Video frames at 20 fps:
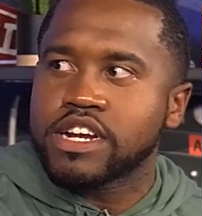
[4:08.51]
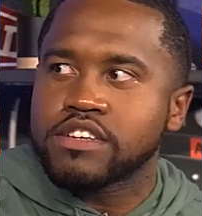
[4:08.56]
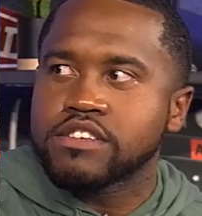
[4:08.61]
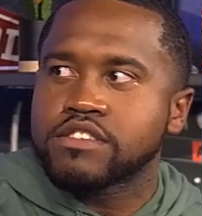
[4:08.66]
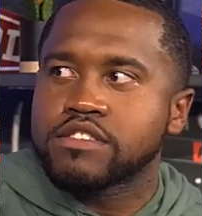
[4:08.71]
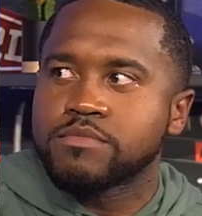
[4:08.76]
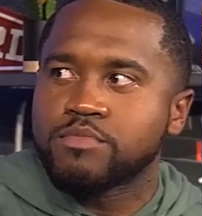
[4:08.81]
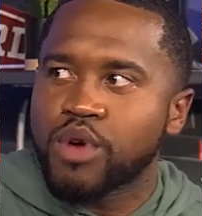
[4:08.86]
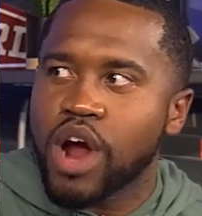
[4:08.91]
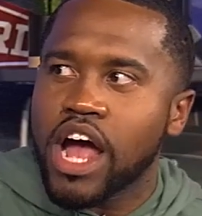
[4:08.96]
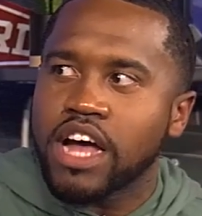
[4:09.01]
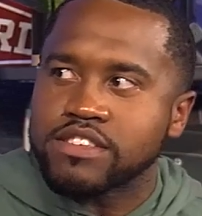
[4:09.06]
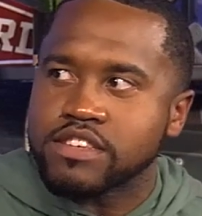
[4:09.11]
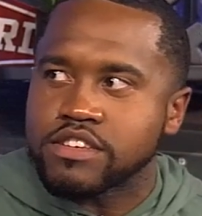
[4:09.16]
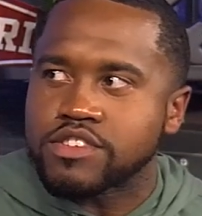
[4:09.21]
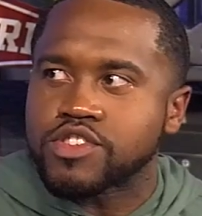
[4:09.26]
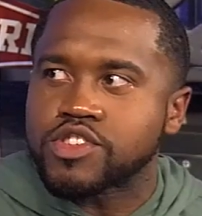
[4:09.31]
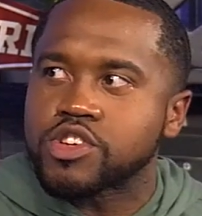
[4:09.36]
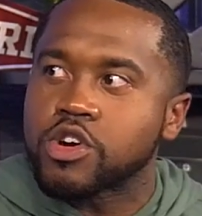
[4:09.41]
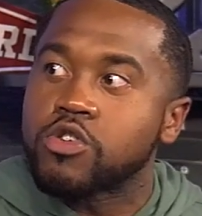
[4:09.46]
is
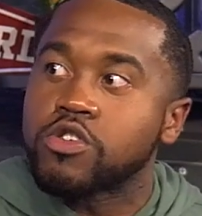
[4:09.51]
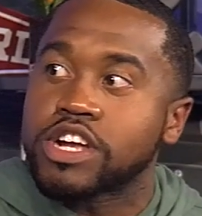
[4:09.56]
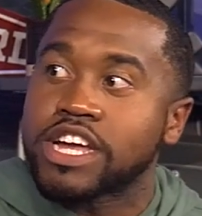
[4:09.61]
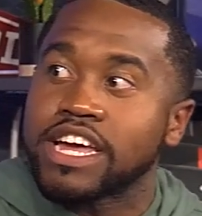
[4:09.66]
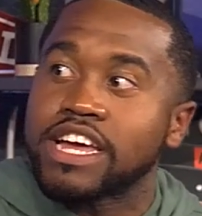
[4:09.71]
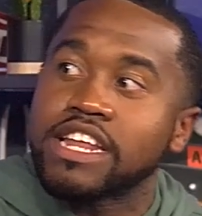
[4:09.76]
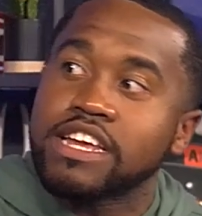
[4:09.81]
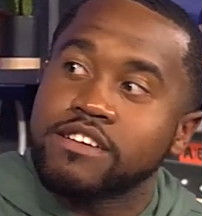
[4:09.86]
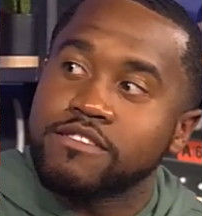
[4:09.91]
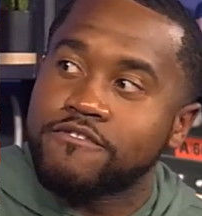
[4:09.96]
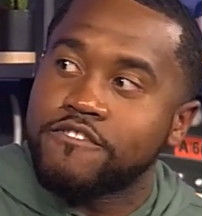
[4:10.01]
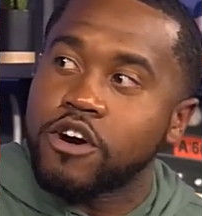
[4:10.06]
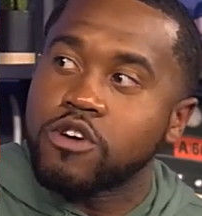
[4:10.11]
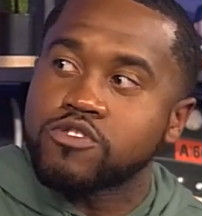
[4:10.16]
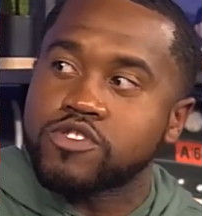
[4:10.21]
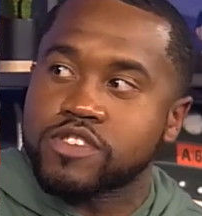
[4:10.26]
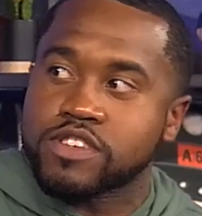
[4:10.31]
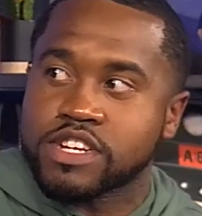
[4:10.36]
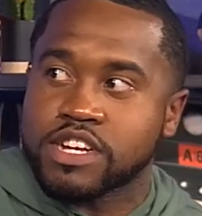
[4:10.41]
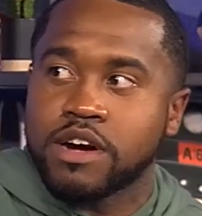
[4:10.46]
Nebraska. So getting
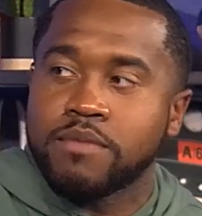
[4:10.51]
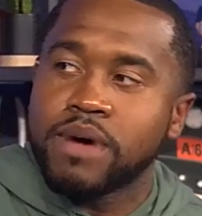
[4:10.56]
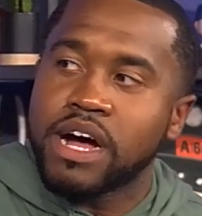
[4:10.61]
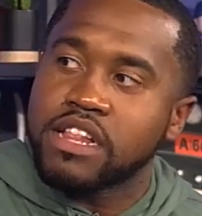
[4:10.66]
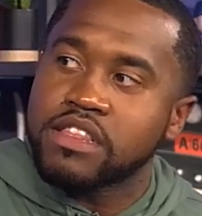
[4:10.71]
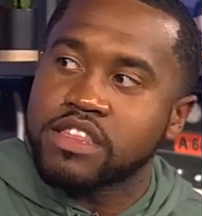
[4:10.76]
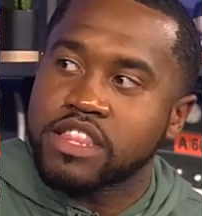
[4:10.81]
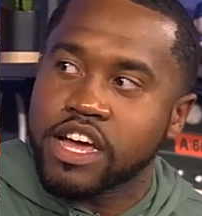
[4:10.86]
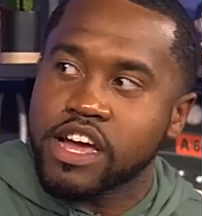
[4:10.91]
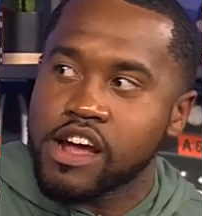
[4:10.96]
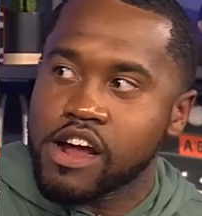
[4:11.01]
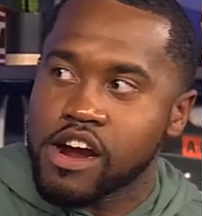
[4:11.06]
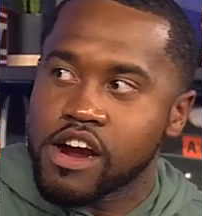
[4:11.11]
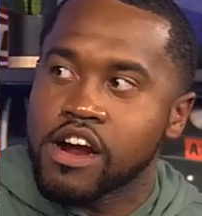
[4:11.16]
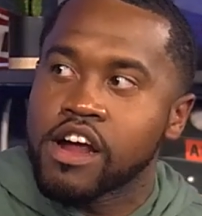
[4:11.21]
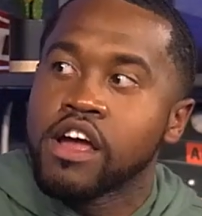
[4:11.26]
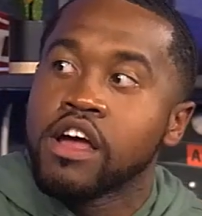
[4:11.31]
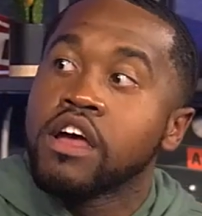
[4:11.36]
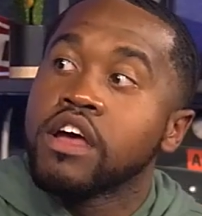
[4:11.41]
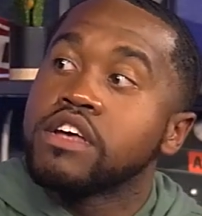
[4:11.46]
folks to come out
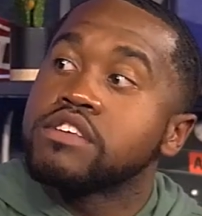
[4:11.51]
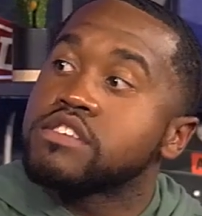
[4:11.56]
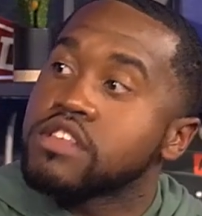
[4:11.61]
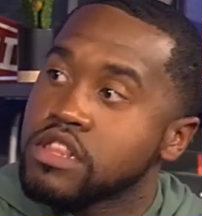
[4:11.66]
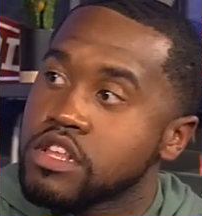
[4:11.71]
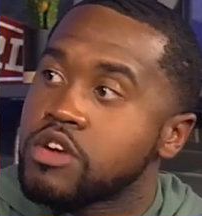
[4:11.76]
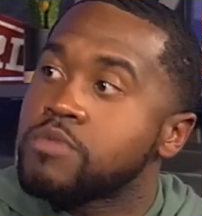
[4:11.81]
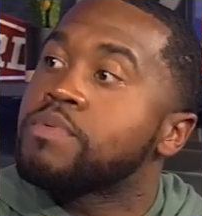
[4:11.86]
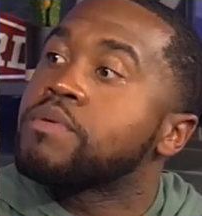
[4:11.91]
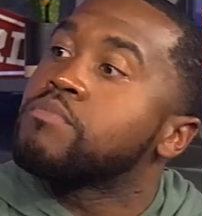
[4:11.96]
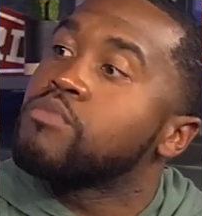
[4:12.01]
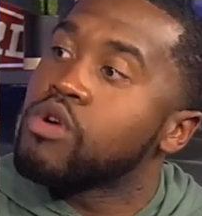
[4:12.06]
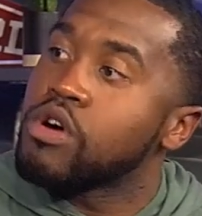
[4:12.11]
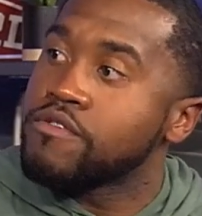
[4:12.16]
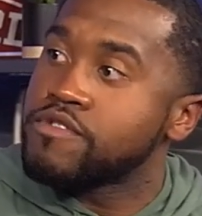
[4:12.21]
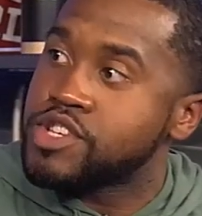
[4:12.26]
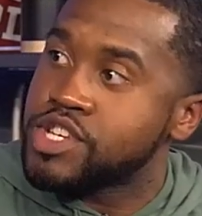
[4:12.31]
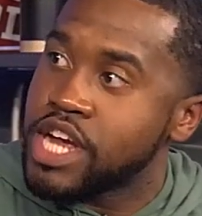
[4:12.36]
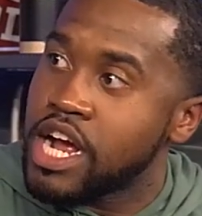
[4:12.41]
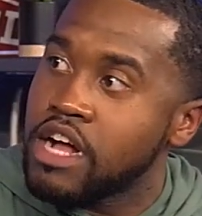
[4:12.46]
there is a little bit more
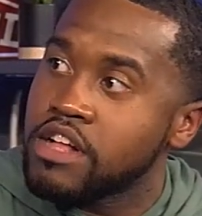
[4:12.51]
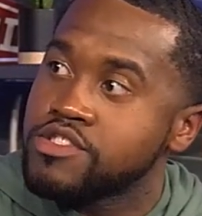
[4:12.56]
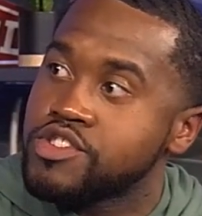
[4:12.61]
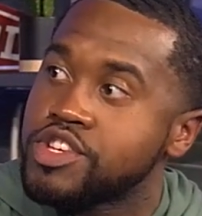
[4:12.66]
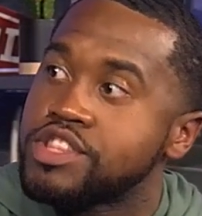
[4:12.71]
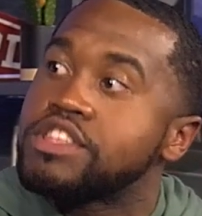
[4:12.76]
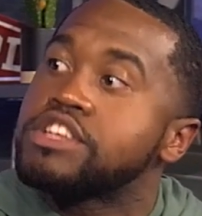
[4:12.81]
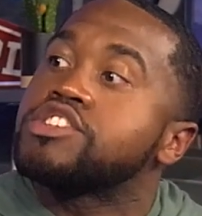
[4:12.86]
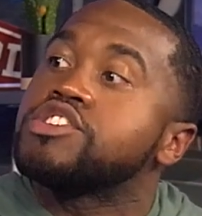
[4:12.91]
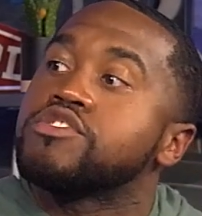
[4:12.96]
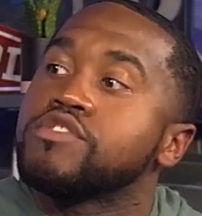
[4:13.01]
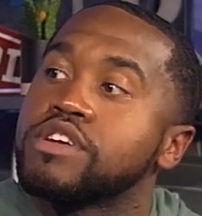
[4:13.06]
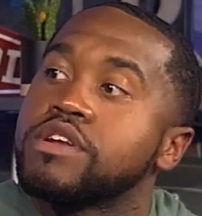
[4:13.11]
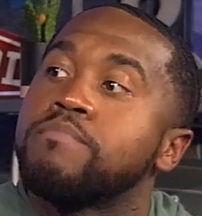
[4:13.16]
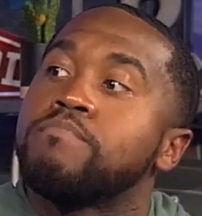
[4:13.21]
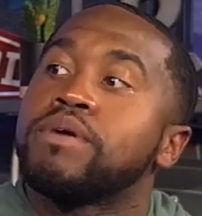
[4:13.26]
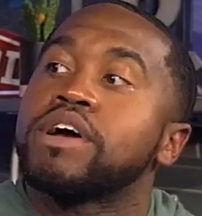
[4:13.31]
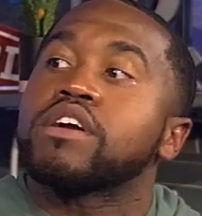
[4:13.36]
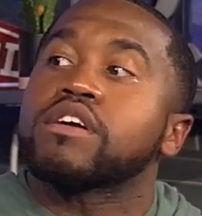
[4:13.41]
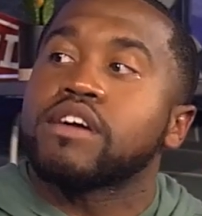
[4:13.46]
of a challenge, and then you're in a
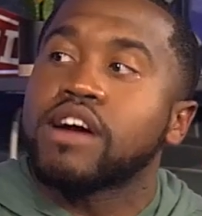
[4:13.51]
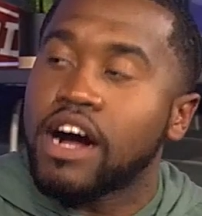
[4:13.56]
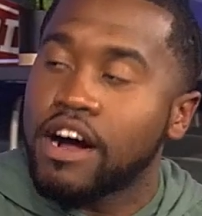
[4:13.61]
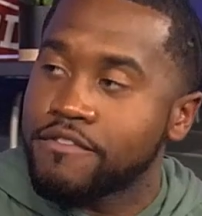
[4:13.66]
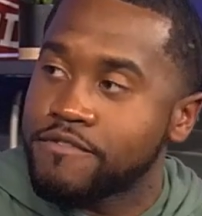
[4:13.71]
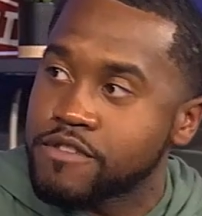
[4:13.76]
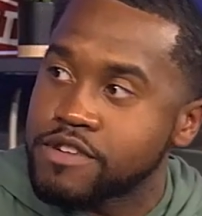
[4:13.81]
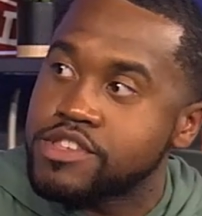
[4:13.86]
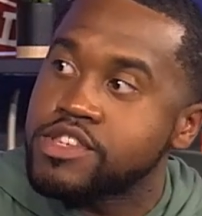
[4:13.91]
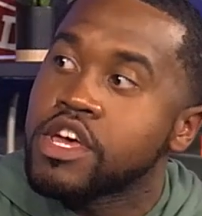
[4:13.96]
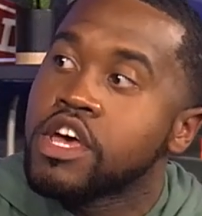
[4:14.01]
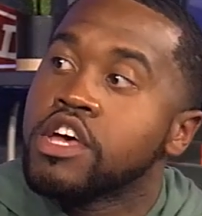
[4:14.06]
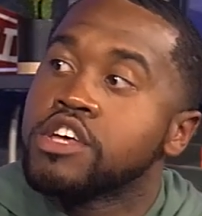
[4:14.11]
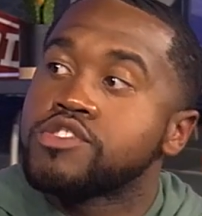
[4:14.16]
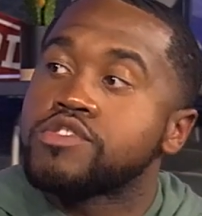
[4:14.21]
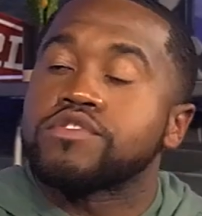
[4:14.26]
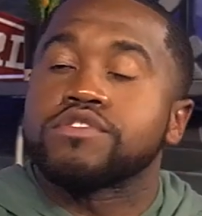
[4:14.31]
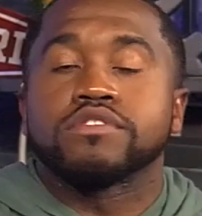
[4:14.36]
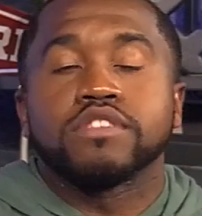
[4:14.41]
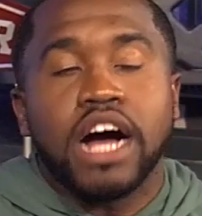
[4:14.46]
better conference.
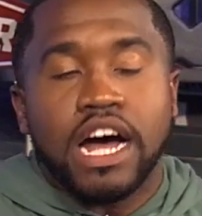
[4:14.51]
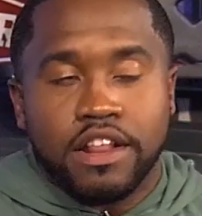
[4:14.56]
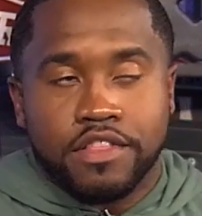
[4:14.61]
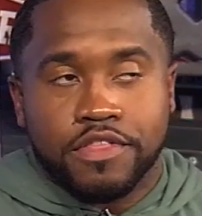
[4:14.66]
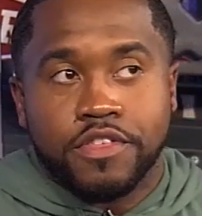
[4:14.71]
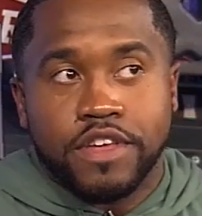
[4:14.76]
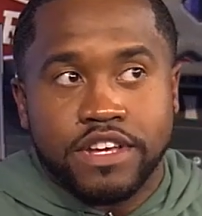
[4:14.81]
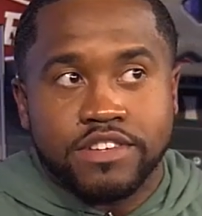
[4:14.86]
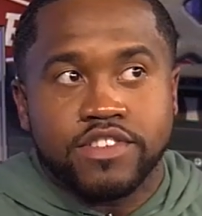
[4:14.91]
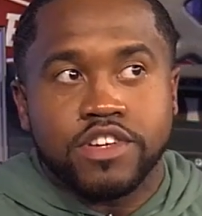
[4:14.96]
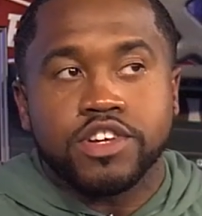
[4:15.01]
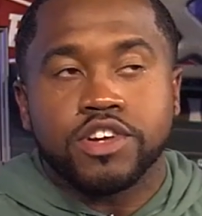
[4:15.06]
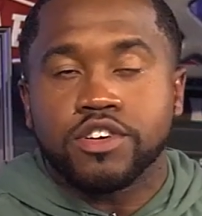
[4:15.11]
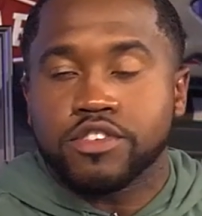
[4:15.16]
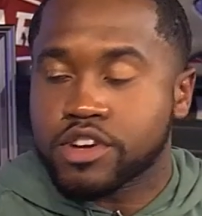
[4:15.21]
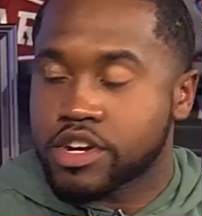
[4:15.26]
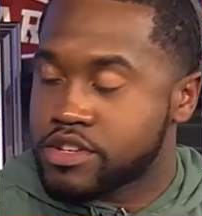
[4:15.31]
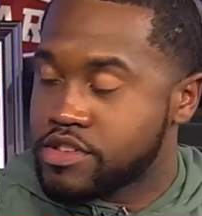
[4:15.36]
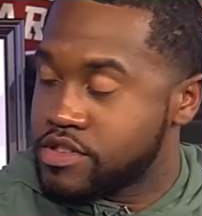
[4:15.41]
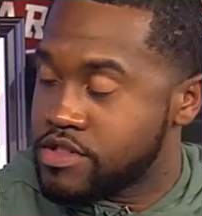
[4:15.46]
So there's a lot of things that
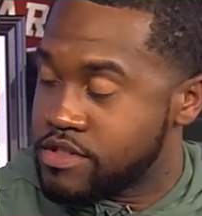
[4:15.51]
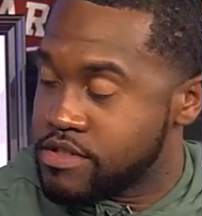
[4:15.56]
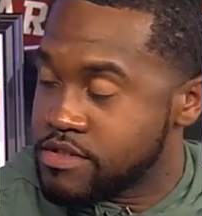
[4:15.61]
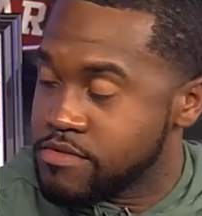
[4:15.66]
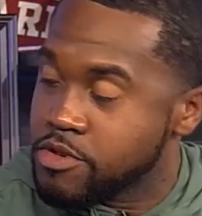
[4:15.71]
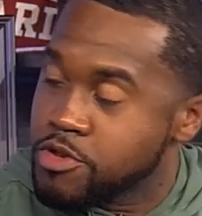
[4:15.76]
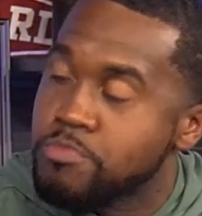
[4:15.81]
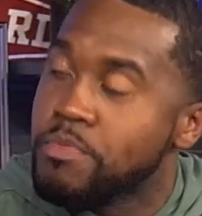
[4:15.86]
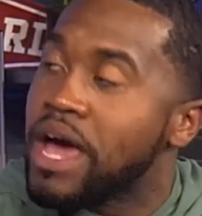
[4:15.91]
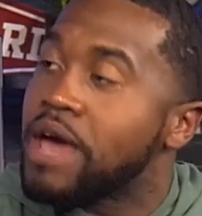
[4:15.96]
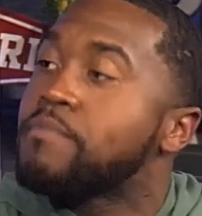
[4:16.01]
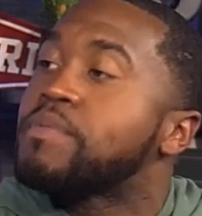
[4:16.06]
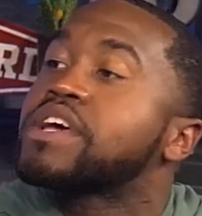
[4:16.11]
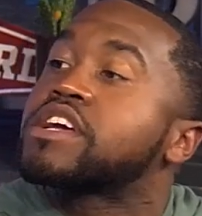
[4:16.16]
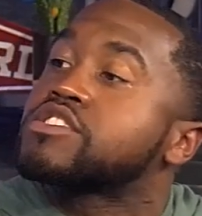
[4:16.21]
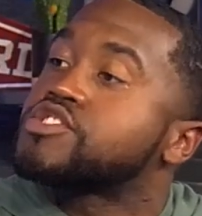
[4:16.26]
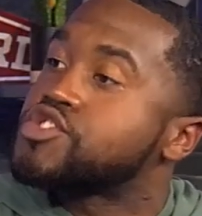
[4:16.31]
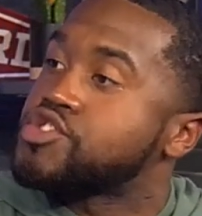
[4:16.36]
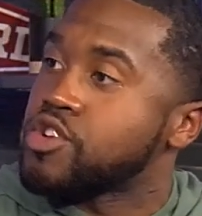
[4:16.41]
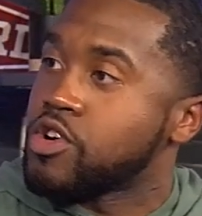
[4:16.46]
you're you may be
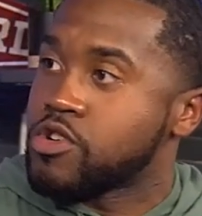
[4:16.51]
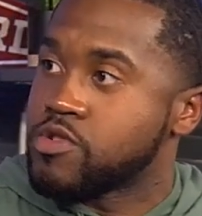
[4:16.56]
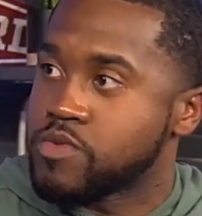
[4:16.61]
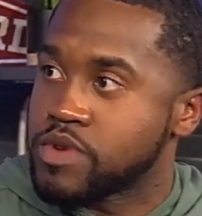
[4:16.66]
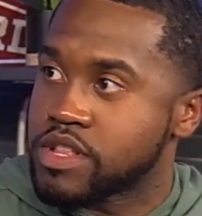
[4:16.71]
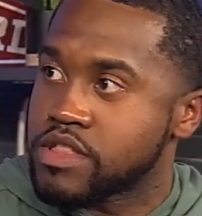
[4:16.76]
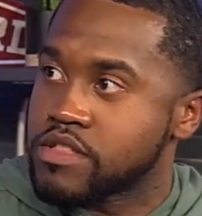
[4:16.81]
concerned with